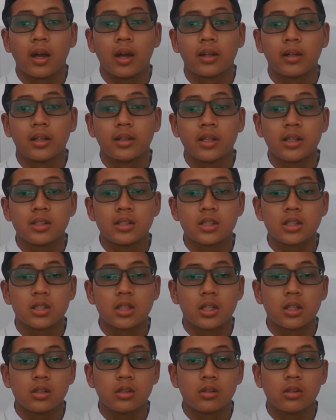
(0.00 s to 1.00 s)
and the kids
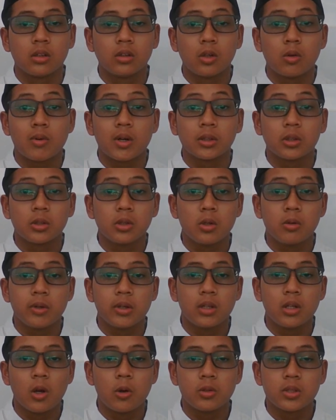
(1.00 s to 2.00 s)
don't know what to do
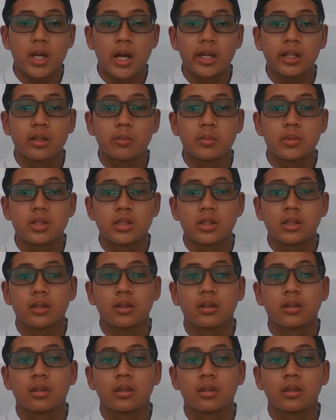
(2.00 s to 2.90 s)
with those items.